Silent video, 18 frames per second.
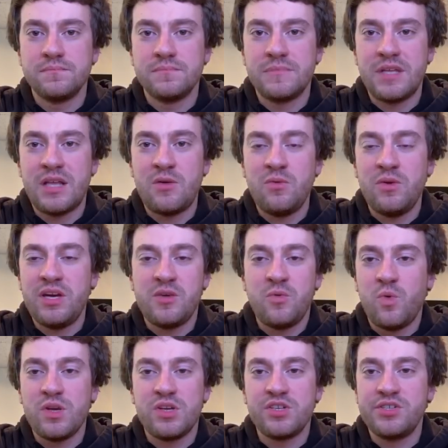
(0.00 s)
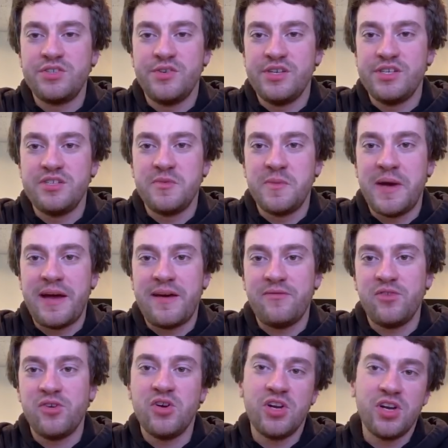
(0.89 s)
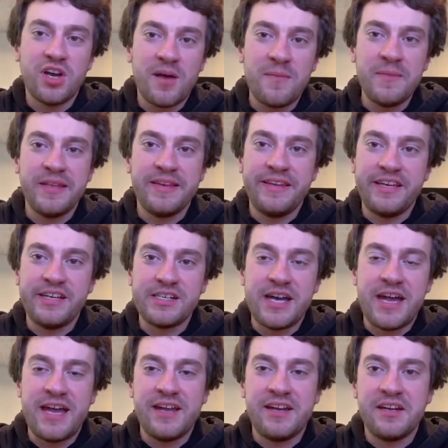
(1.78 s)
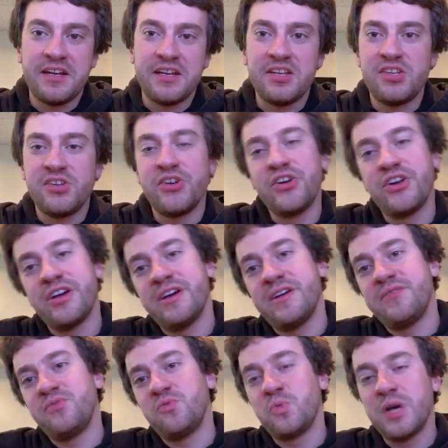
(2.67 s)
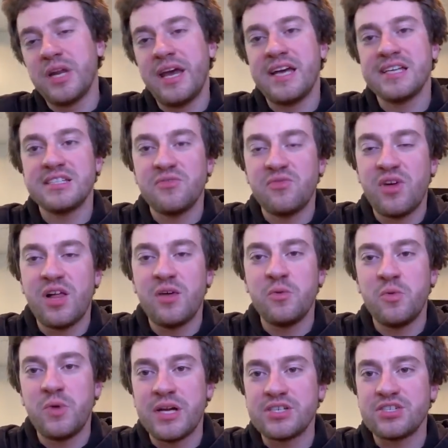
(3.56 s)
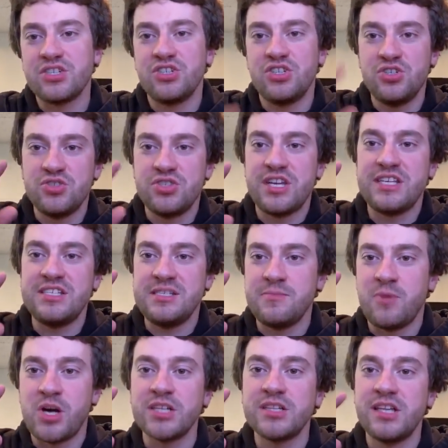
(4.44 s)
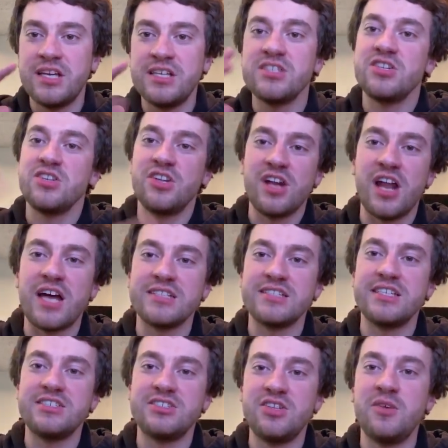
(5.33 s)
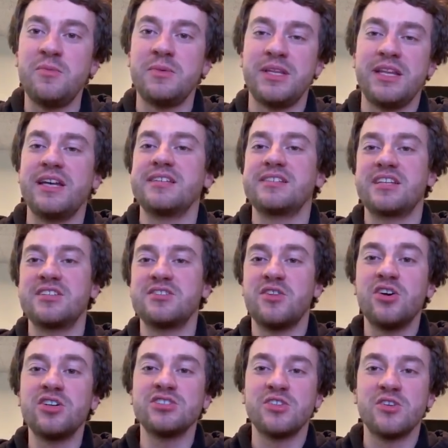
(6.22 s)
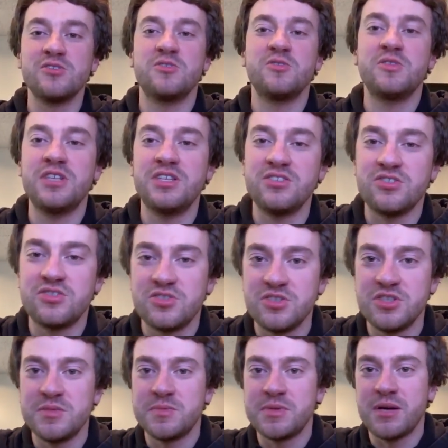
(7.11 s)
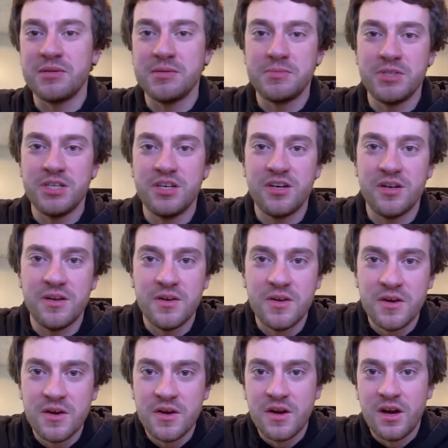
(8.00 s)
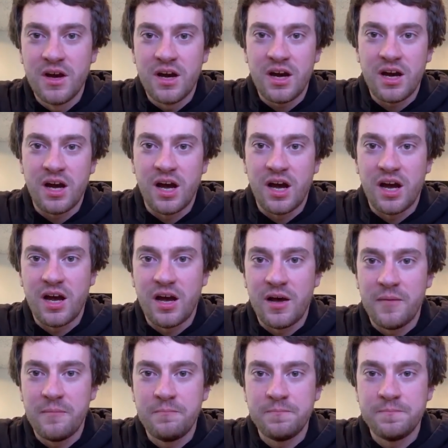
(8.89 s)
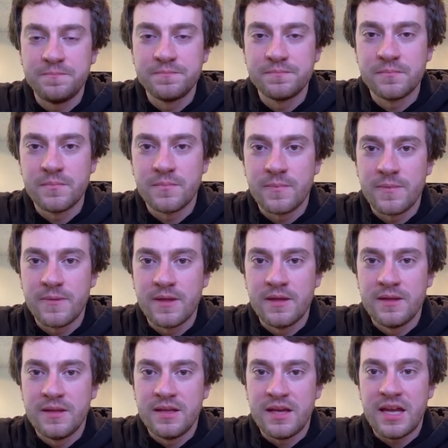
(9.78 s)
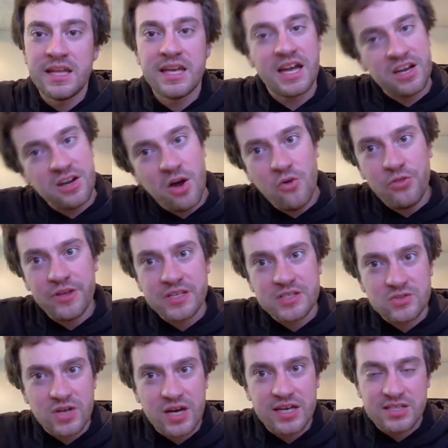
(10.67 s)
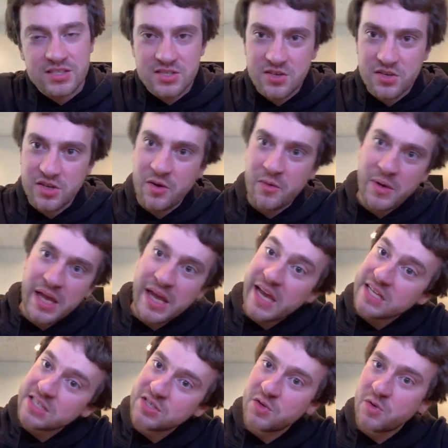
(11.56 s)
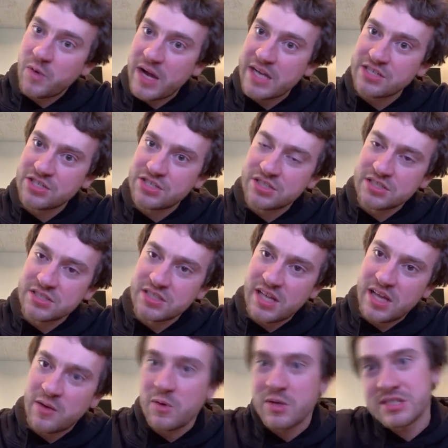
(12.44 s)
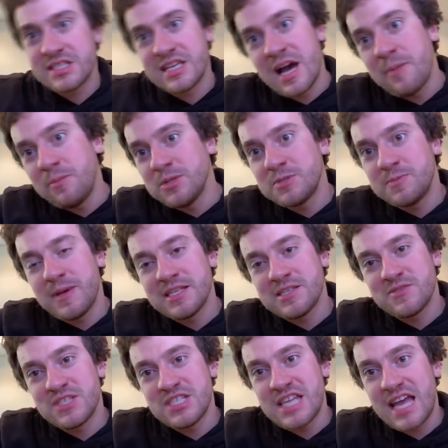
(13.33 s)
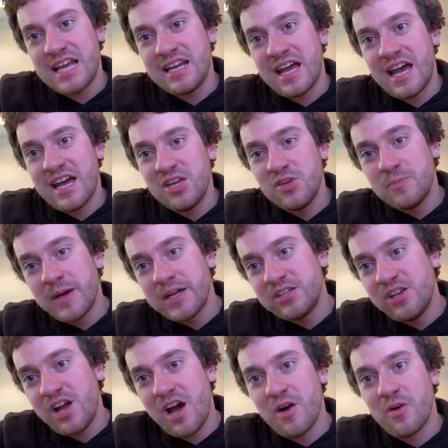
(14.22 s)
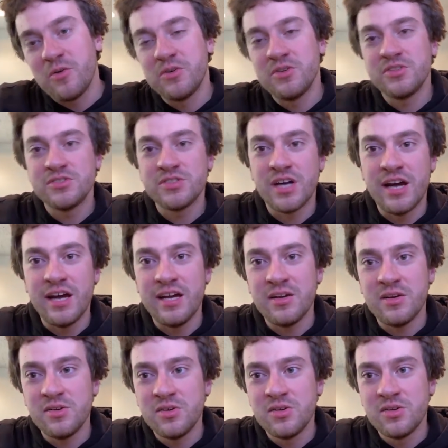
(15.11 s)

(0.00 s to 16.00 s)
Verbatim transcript: I don't care what degrees you have. You're gonna come in here and you're gonna we're gonna ask the following question: Do you say smart things and do you not say stupid things? And as long as those two things are true, you're probably pretty good. Um, and you gotta know things, right? So you know when I ask you questions like what's the output space of Segnet, you better know, right?